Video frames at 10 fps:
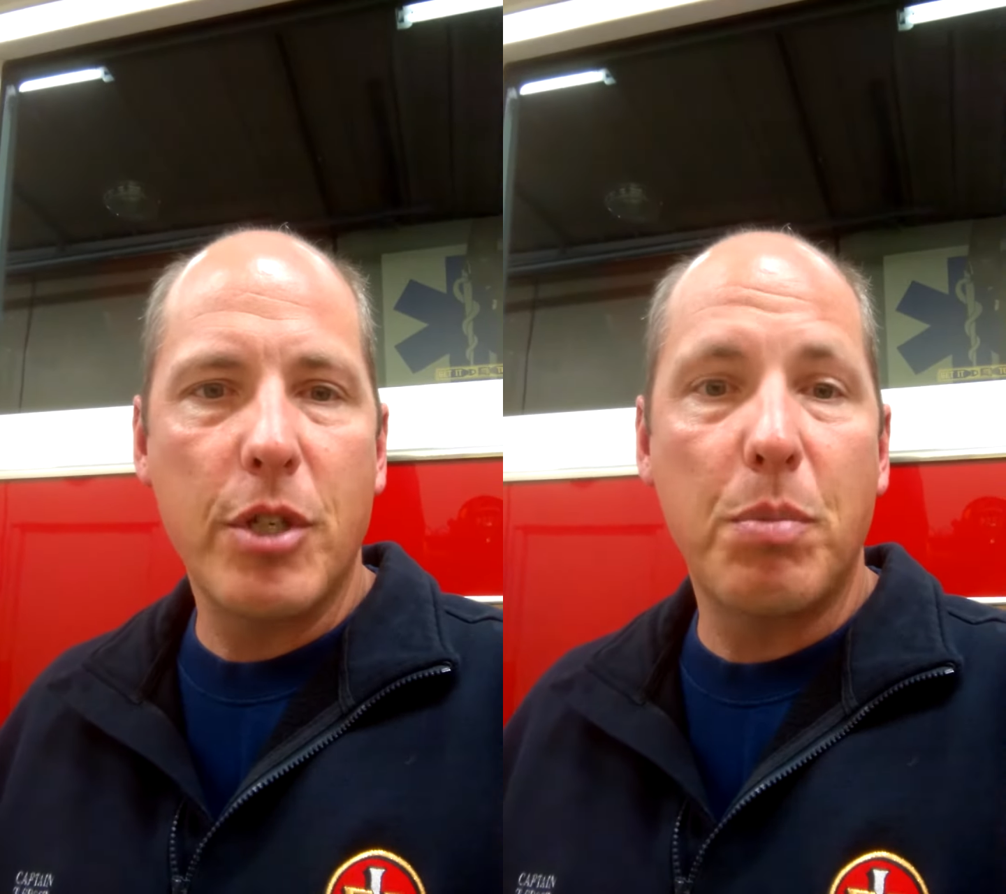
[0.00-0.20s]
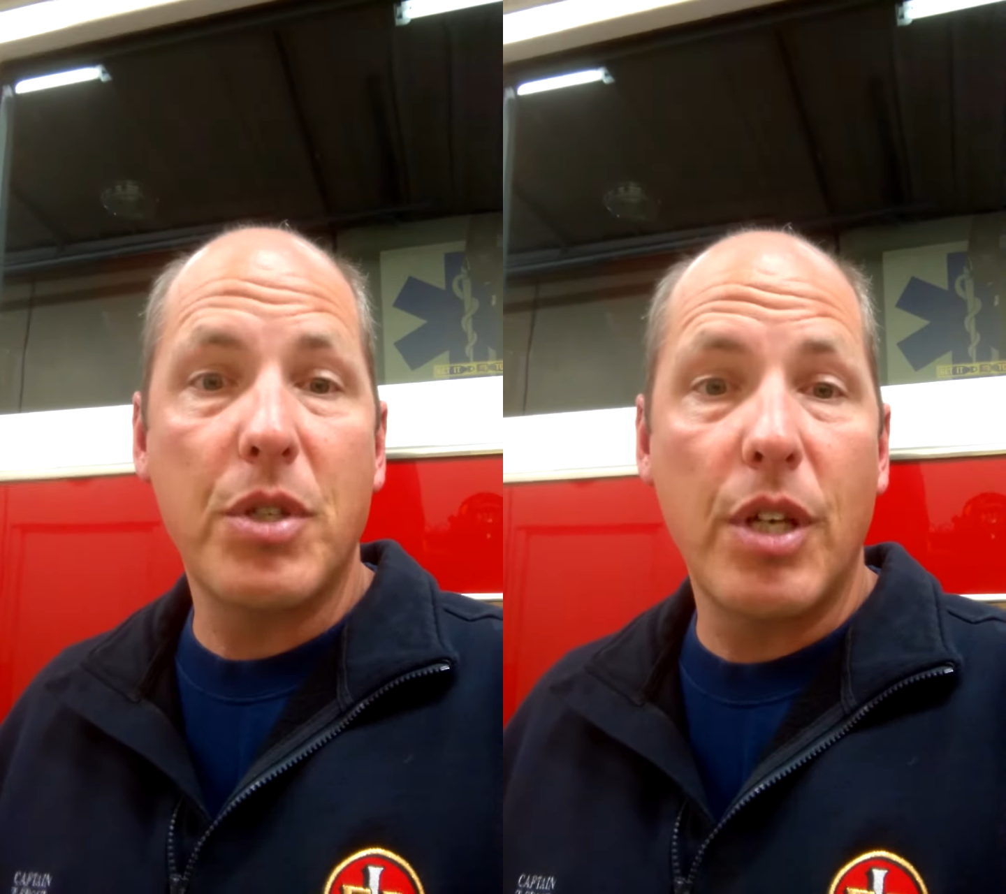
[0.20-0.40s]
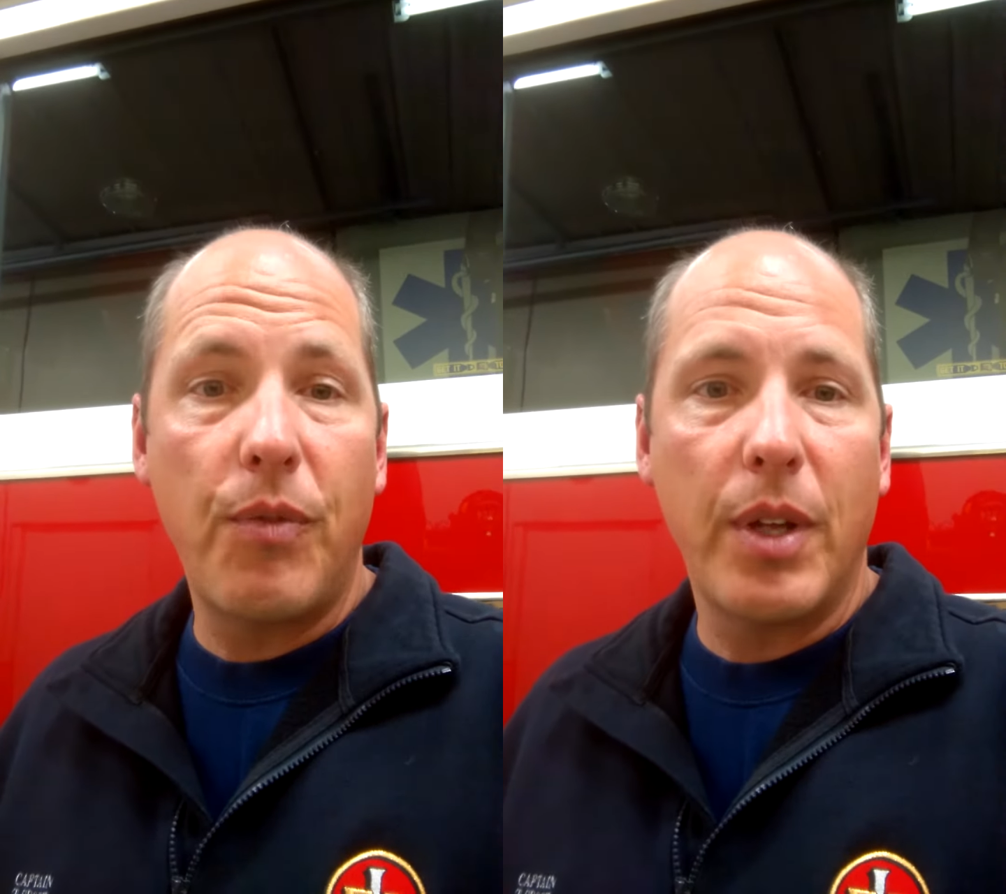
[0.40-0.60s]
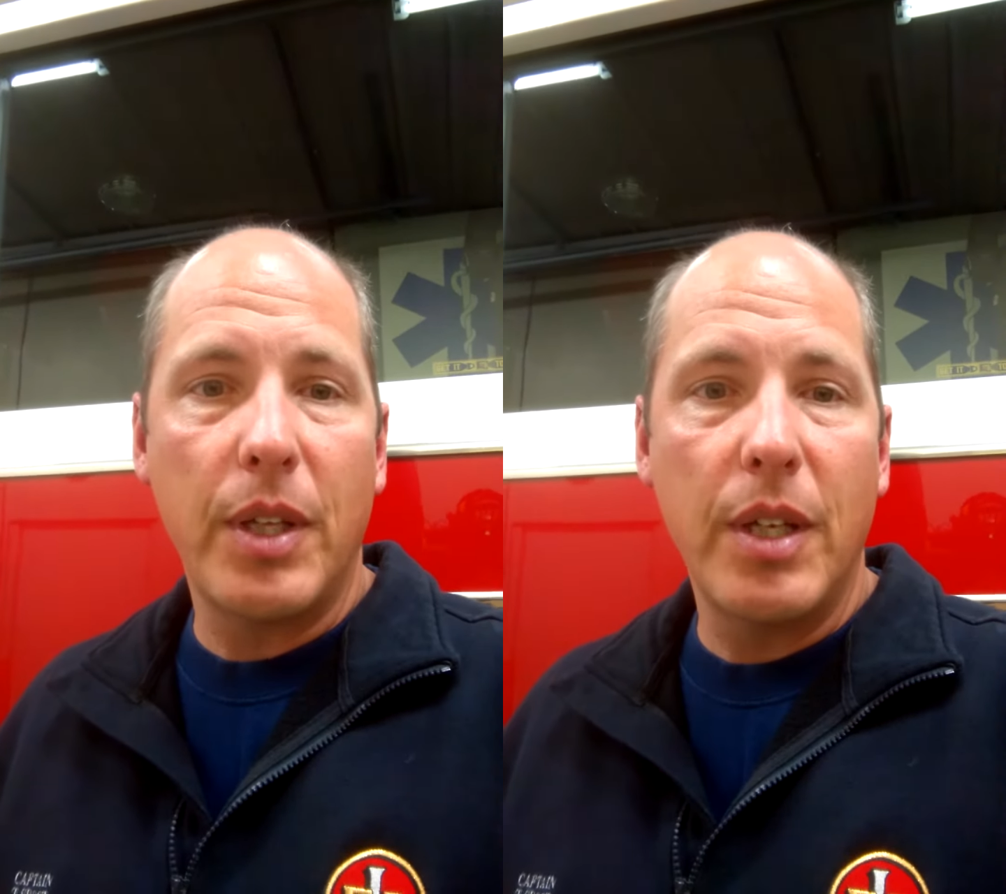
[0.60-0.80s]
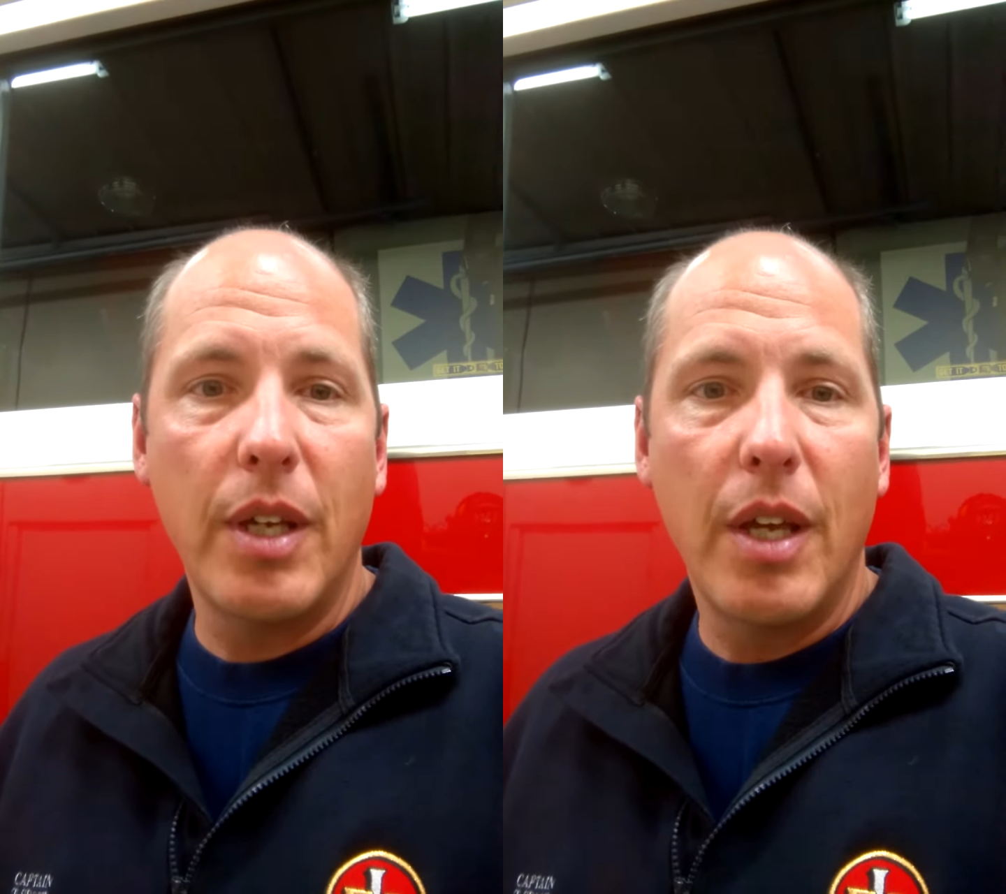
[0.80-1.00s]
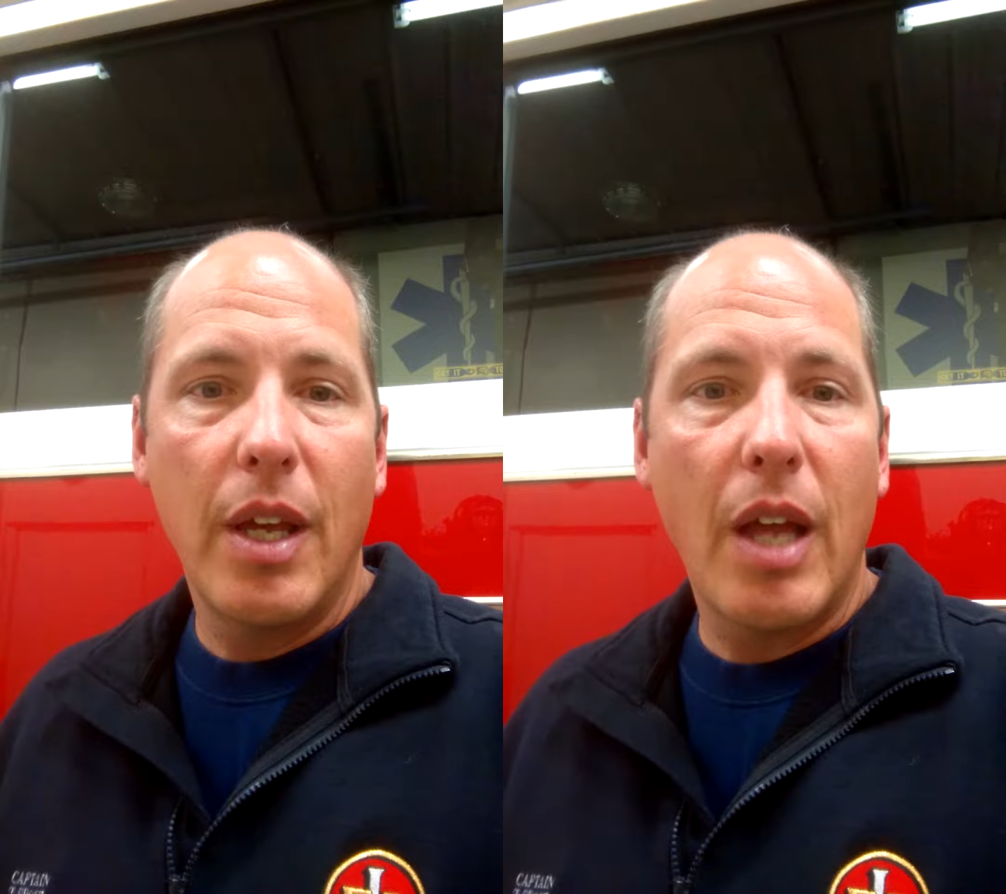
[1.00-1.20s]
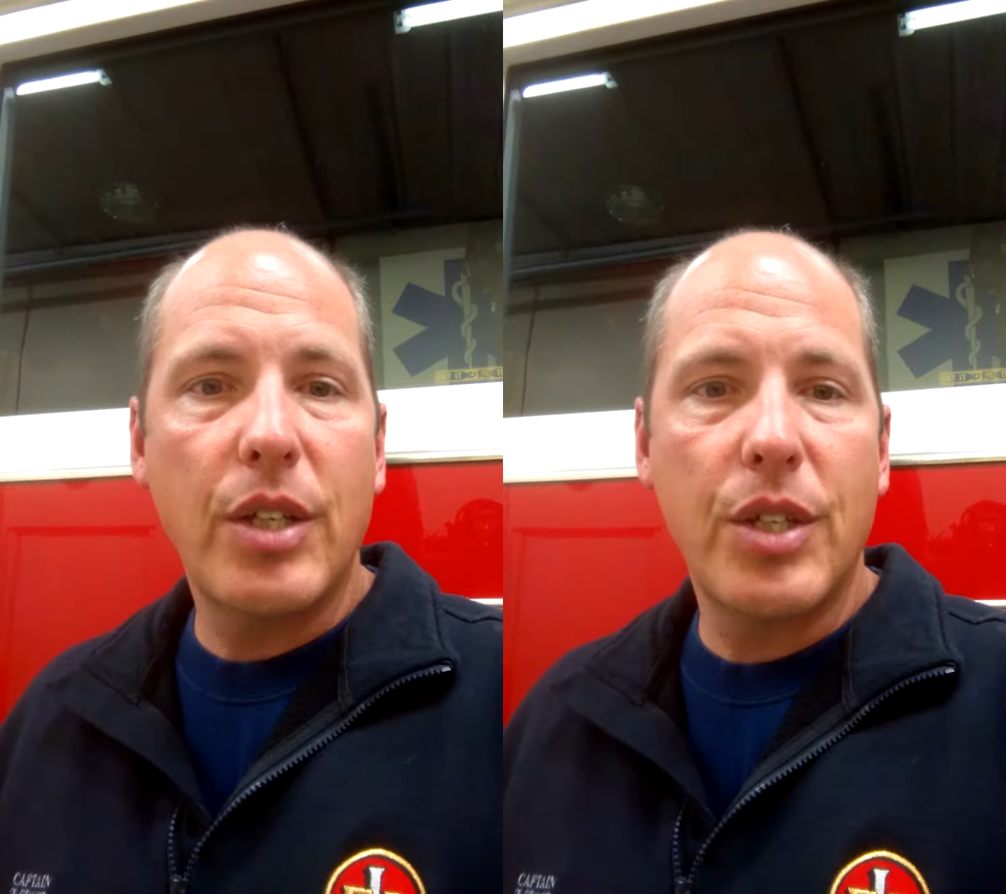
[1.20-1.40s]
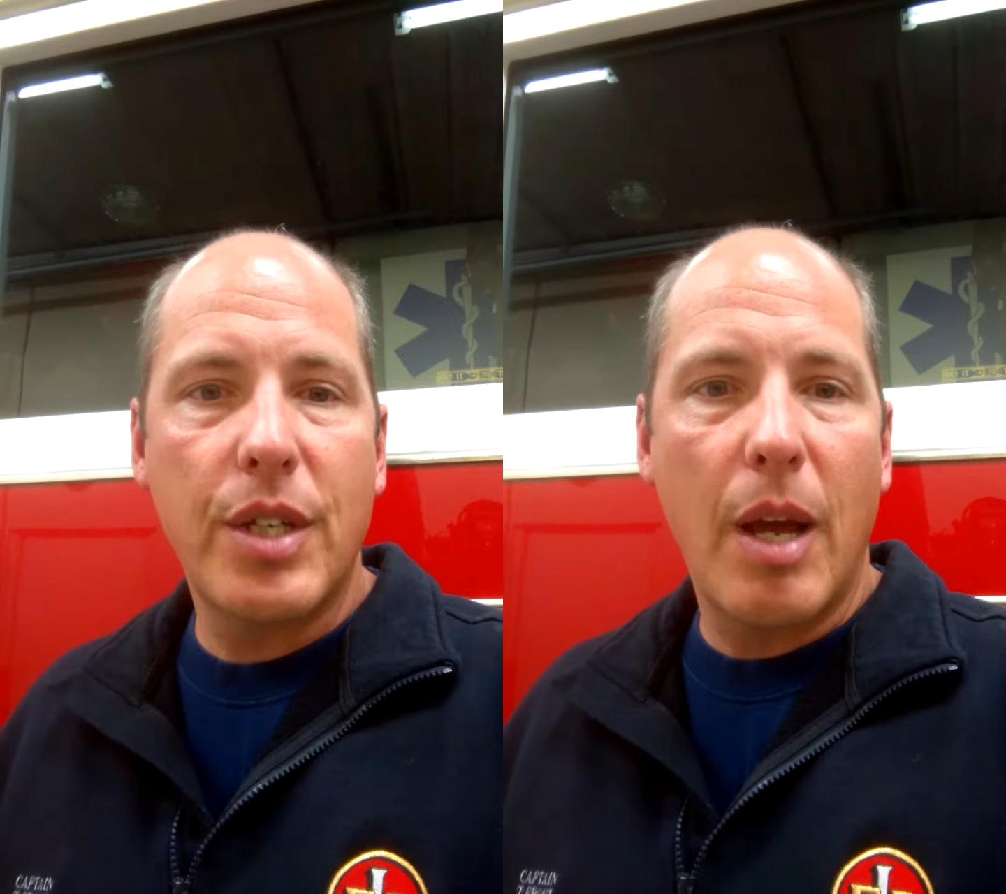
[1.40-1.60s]
specifically
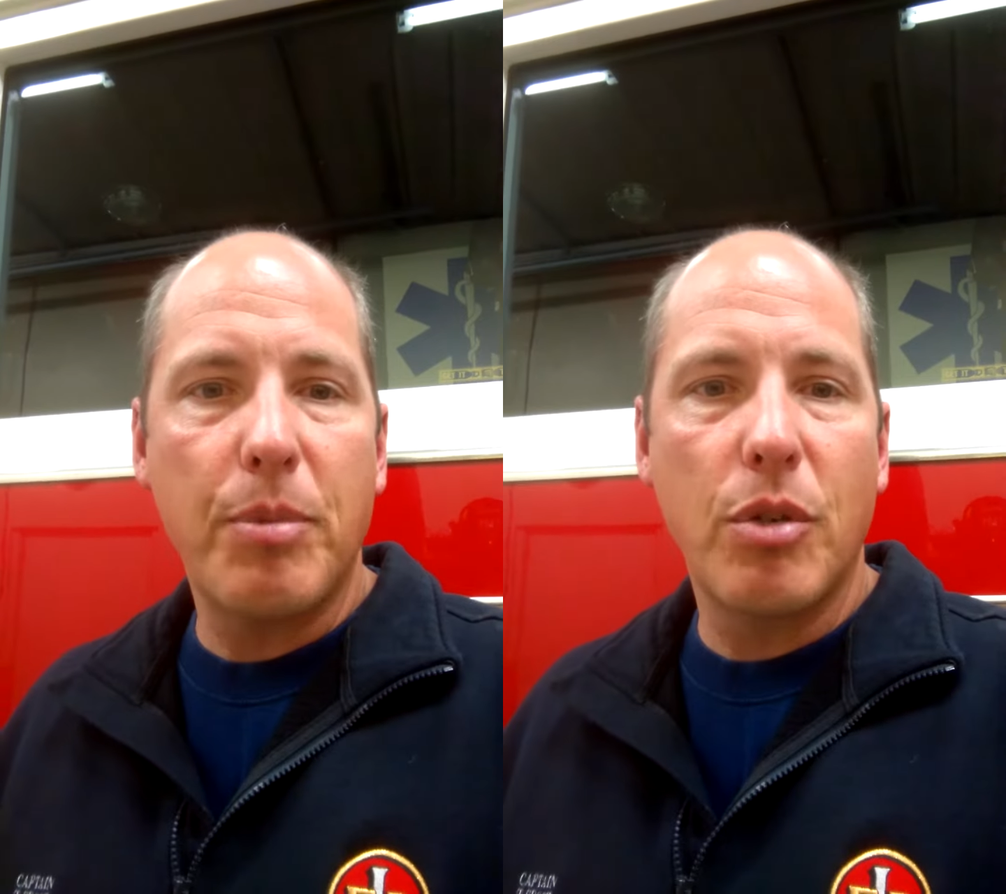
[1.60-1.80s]
each step,